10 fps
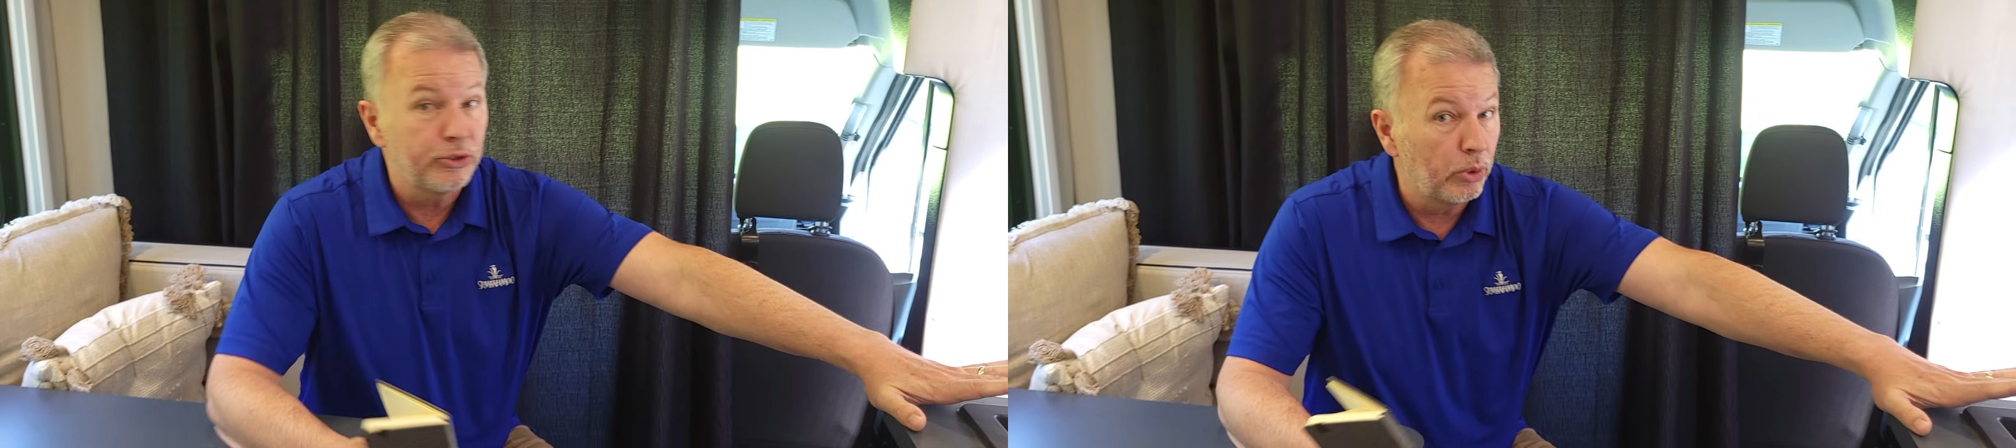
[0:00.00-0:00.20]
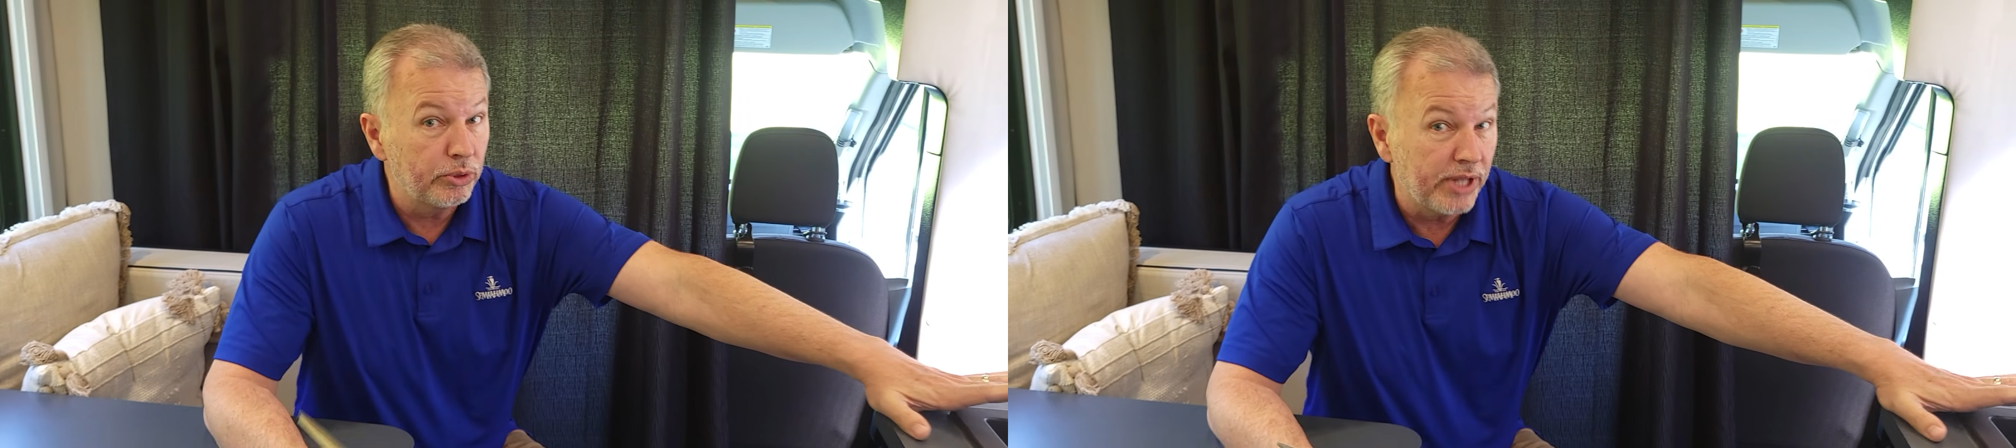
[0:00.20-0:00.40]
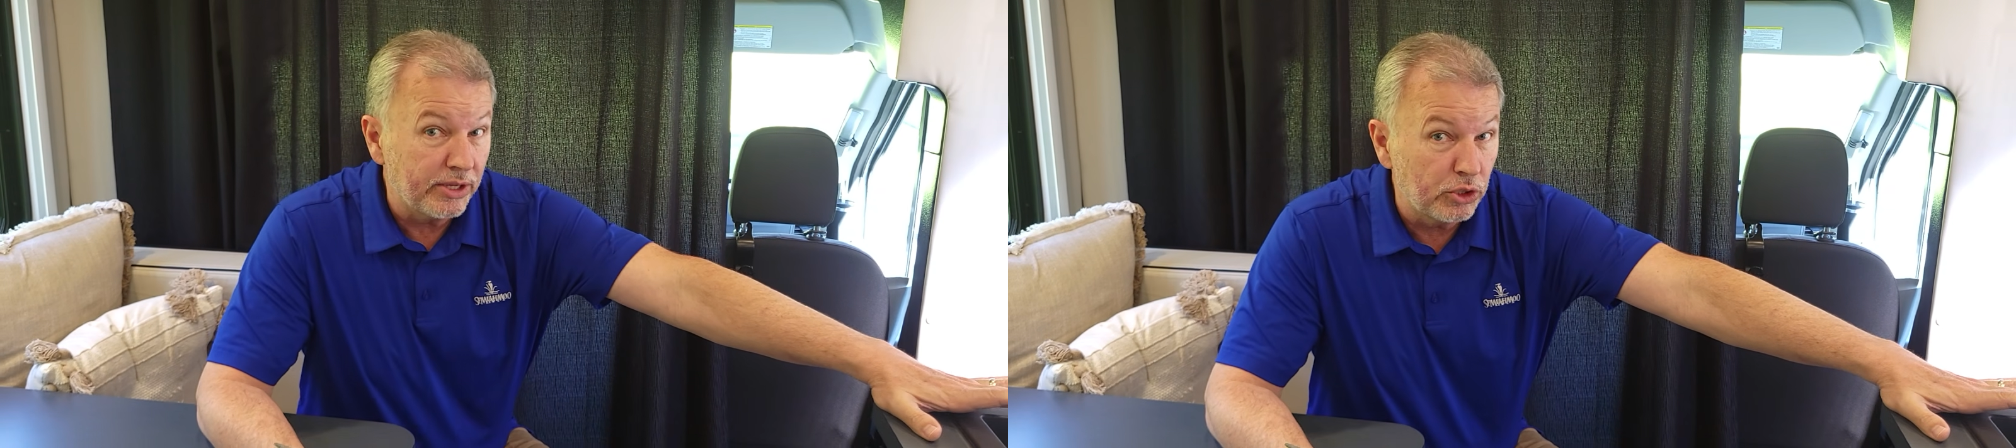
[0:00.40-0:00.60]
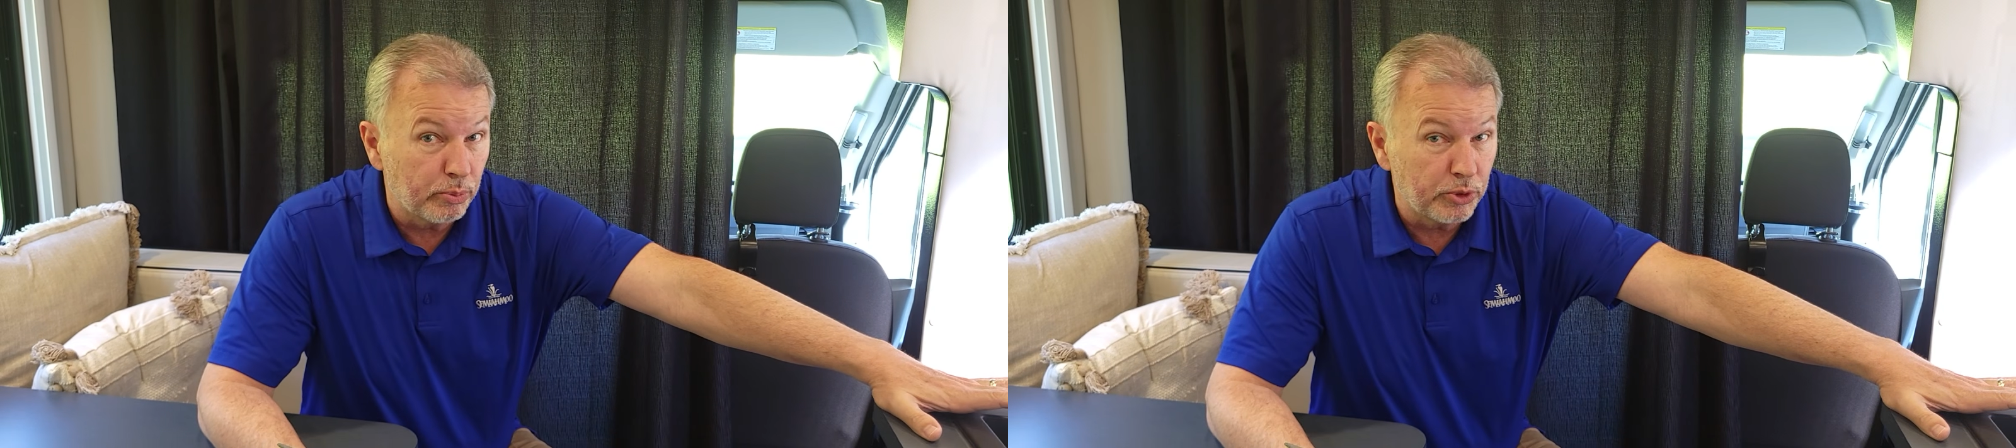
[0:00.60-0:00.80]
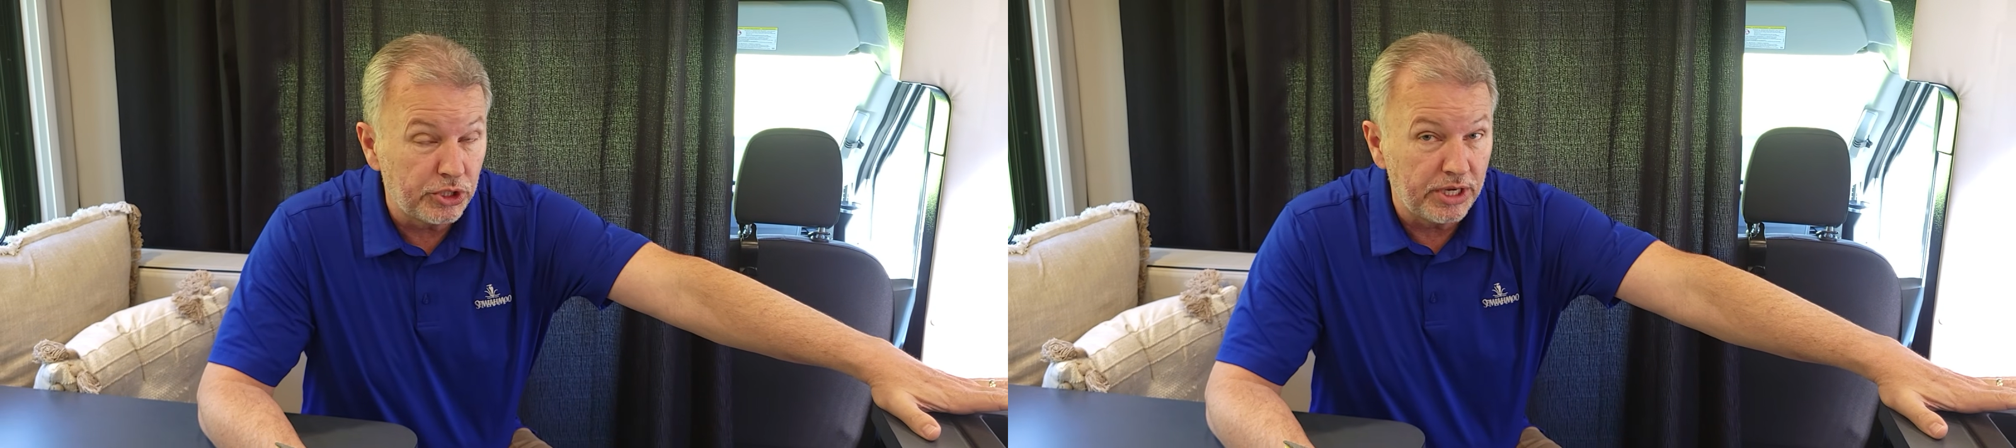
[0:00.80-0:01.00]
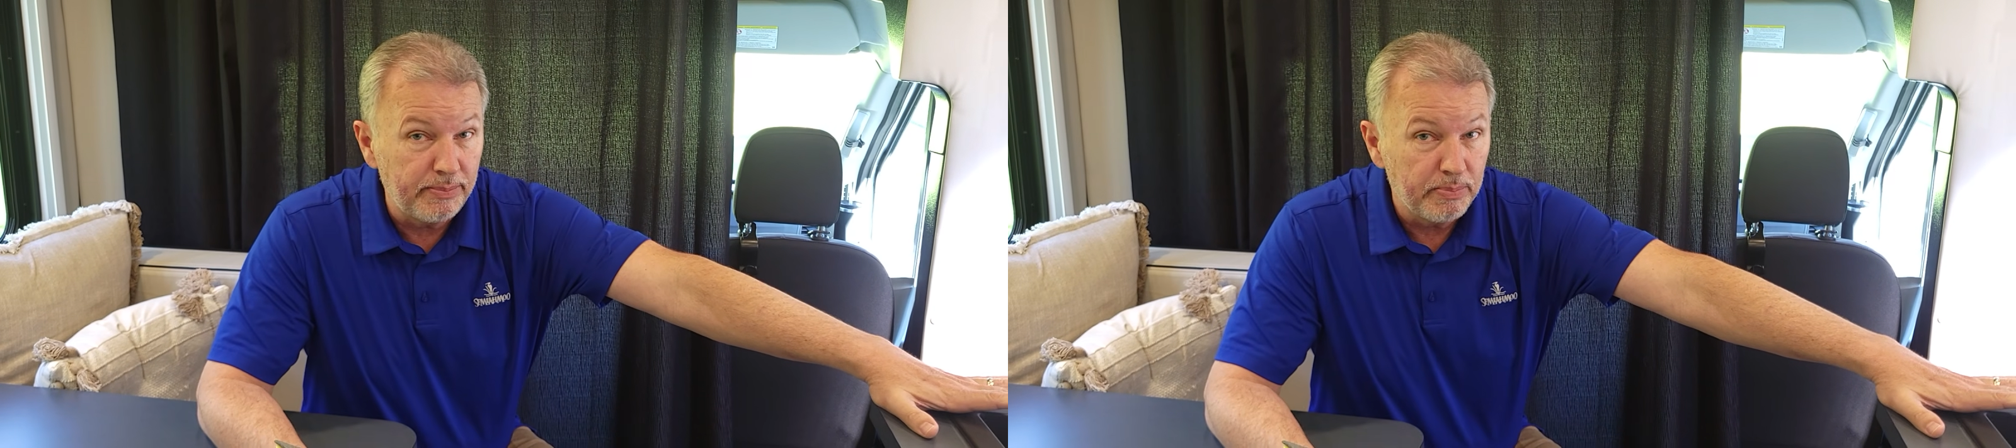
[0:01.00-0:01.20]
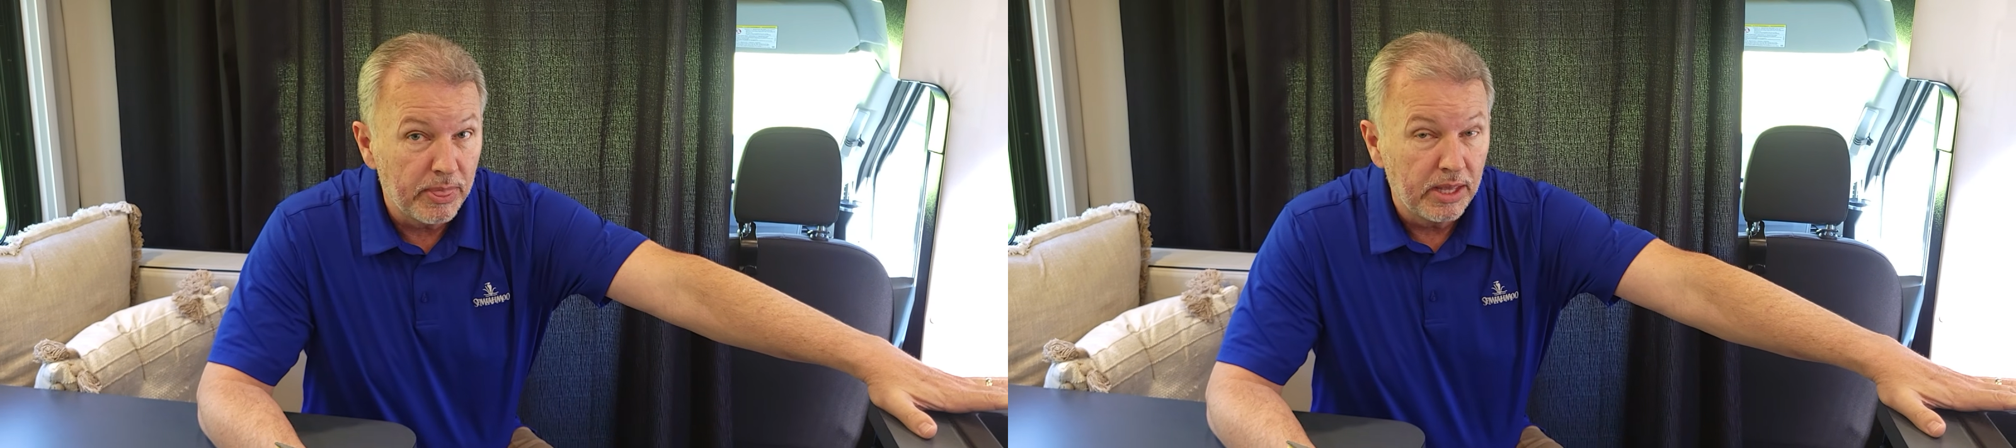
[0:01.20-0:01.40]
so it's not super cheap,